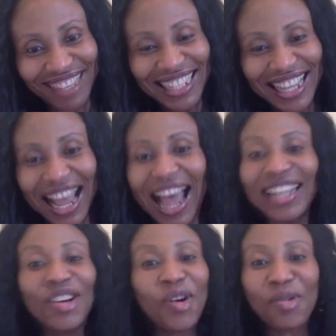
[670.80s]
I
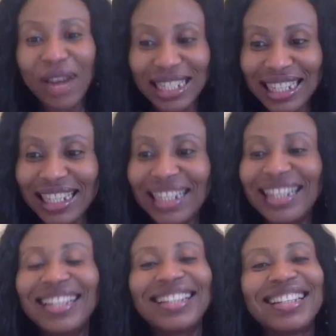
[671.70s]
had it already.
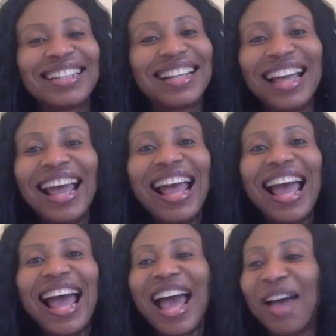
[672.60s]

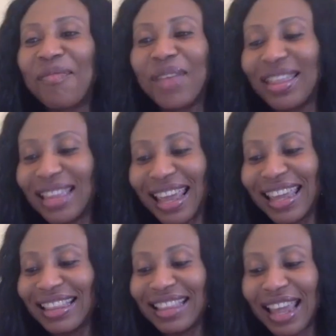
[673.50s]

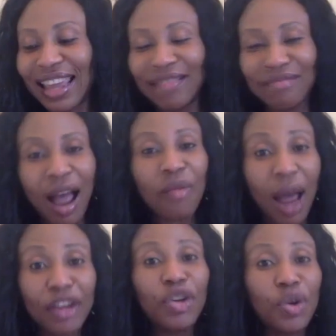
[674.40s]

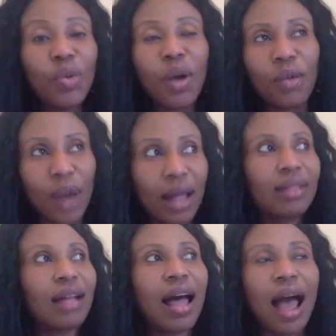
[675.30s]
I knew, well,